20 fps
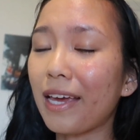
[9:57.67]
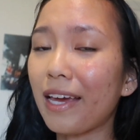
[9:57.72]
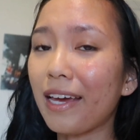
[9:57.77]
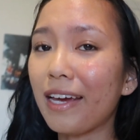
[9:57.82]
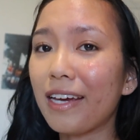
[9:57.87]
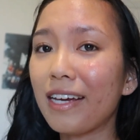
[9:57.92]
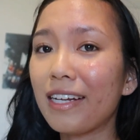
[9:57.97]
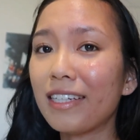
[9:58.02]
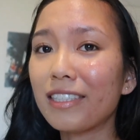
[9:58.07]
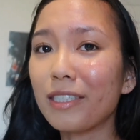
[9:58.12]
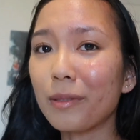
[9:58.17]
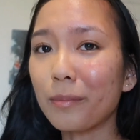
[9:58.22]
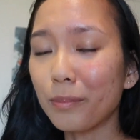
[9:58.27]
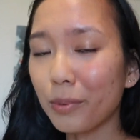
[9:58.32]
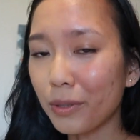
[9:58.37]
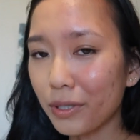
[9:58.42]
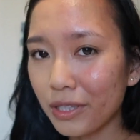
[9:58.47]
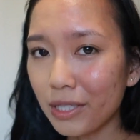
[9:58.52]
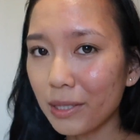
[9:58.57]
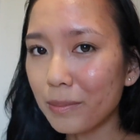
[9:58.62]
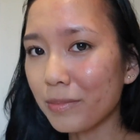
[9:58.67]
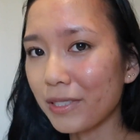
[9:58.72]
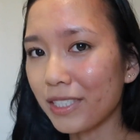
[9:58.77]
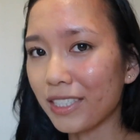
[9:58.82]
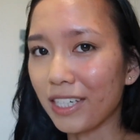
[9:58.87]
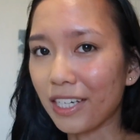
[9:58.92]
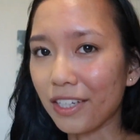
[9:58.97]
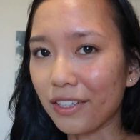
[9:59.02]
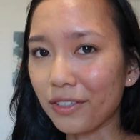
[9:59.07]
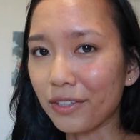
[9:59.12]
and put them
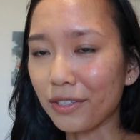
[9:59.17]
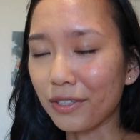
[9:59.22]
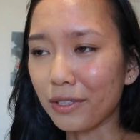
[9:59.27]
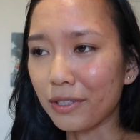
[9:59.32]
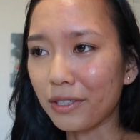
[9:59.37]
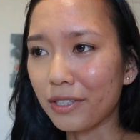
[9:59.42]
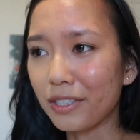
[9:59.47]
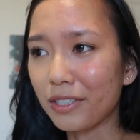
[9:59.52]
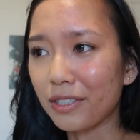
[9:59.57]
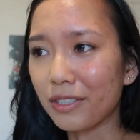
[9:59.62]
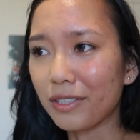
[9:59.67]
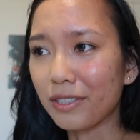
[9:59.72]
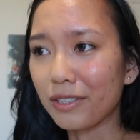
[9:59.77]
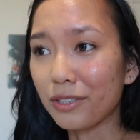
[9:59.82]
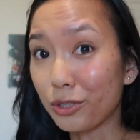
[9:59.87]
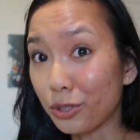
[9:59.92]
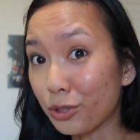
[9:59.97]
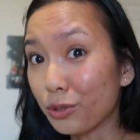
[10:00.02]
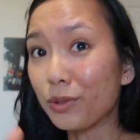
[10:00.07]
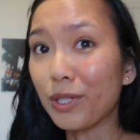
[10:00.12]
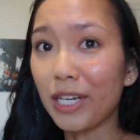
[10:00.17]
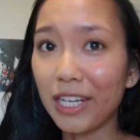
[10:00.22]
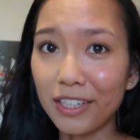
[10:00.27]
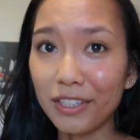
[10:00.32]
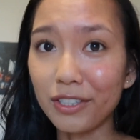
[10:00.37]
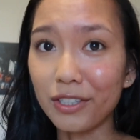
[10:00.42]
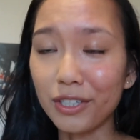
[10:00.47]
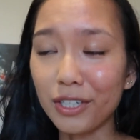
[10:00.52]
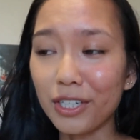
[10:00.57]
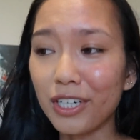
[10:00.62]
together
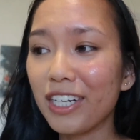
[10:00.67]
together.